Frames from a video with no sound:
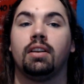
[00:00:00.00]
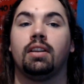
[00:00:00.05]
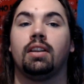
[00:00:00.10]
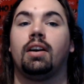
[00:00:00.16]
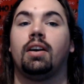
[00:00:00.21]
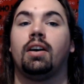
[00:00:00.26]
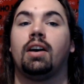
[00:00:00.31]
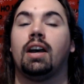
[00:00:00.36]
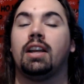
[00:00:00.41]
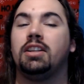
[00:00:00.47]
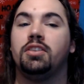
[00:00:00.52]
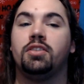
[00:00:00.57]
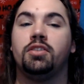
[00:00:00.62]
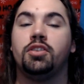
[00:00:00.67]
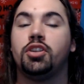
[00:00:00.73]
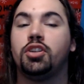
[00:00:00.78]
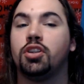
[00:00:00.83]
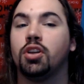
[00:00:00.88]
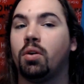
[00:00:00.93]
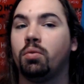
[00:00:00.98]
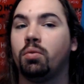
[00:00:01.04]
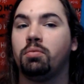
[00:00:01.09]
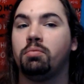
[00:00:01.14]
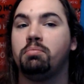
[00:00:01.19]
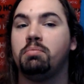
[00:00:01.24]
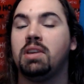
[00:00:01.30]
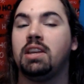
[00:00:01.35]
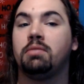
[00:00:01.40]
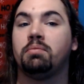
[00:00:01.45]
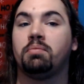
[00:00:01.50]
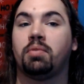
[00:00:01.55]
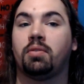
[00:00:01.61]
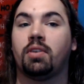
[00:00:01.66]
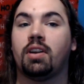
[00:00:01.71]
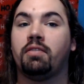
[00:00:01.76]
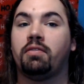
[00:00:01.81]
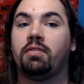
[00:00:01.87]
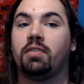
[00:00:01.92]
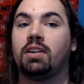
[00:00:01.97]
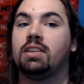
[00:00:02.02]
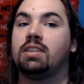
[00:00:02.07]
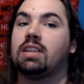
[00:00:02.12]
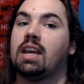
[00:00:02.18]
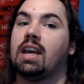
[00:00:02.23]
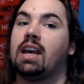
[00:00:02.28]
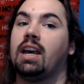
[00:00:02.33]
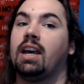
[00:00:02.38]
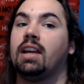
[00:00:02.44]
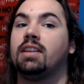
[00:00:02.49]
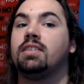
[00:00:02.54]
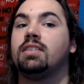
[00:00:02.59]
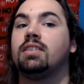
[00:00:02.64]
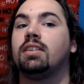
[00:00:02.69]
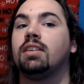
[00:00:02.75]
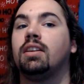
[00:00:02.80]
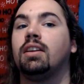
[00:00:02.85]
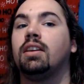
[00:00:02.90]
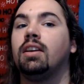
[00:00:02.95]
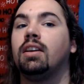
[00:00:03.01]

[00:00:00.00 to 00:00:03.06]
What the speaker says: Now, I don't mean preference as